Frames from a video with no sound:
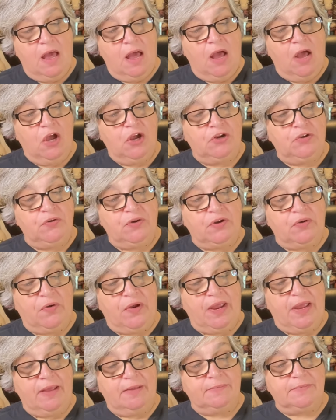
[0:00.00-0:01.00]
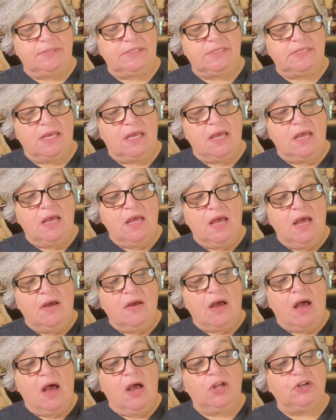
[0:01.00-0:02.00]
100 grams,
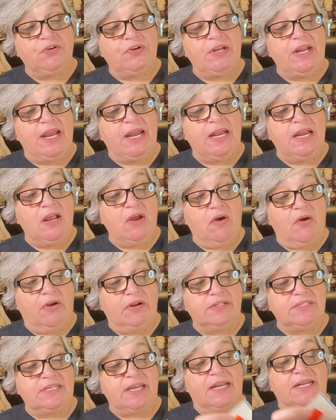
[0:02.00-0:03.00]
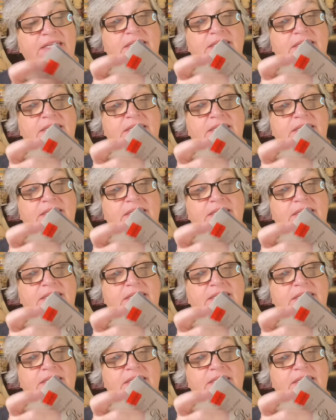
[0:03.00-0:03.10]
180 yards, and